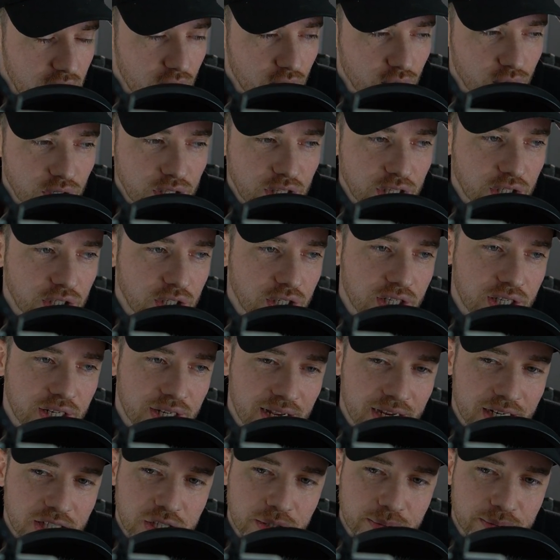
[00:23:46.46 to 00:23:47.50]
really good
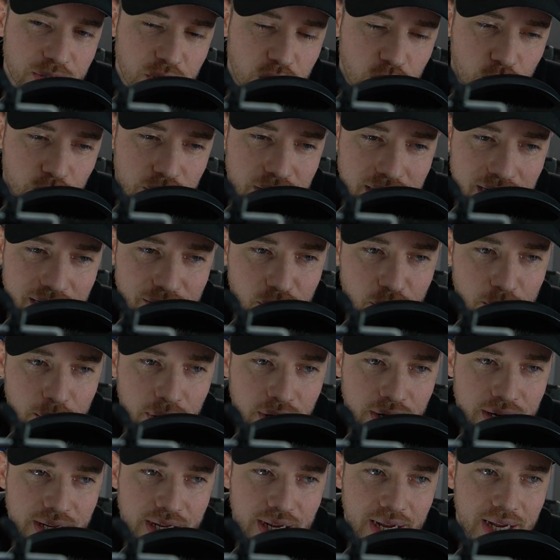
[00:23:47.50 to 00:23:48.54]
connection between
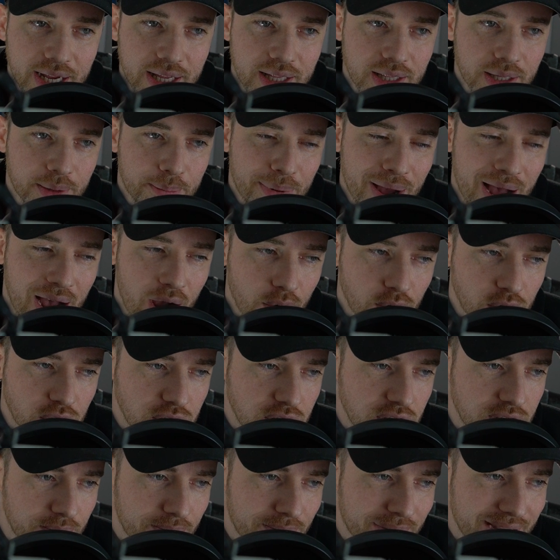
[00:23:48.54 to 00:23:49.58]
everybody, and the power is
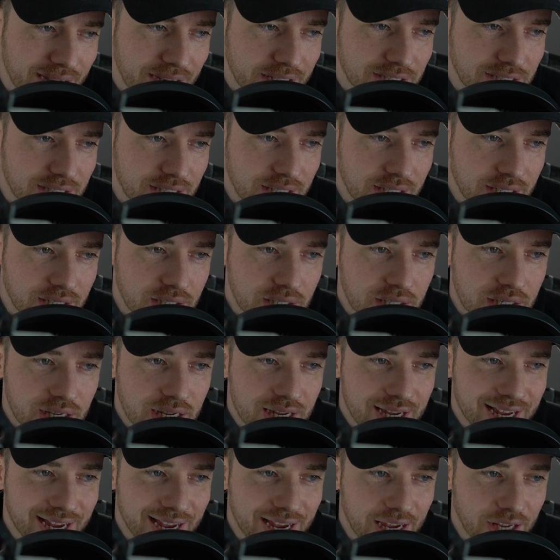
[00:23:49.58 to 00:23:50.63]
just amazing,
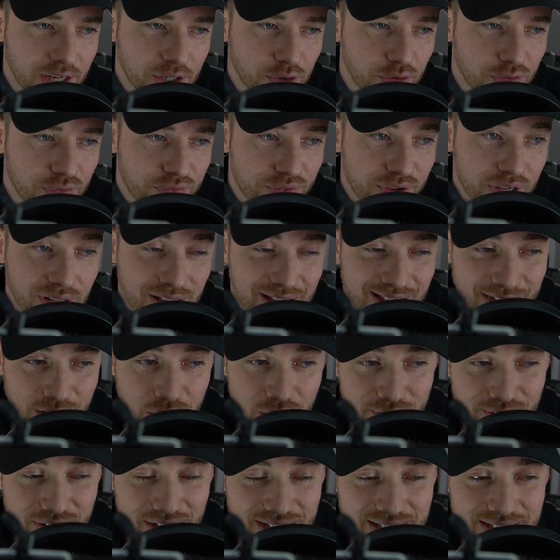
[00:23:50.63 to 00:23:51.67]
and you feel like you
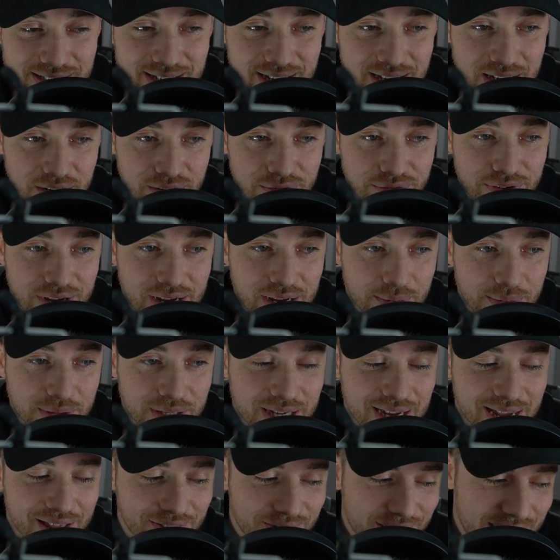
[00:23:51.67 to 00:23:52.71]
have an extended family.
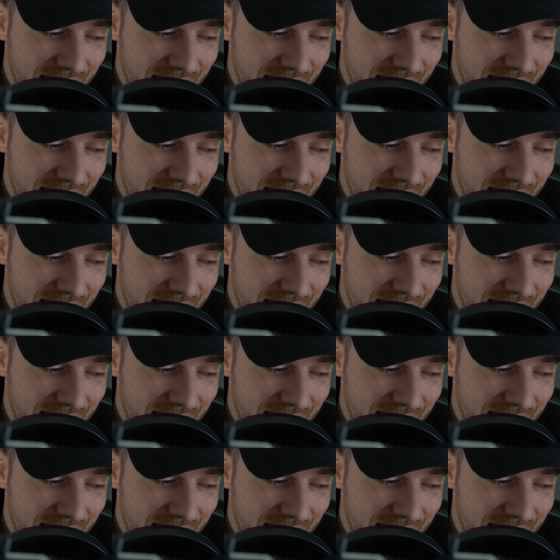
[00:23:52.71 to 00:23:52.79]
And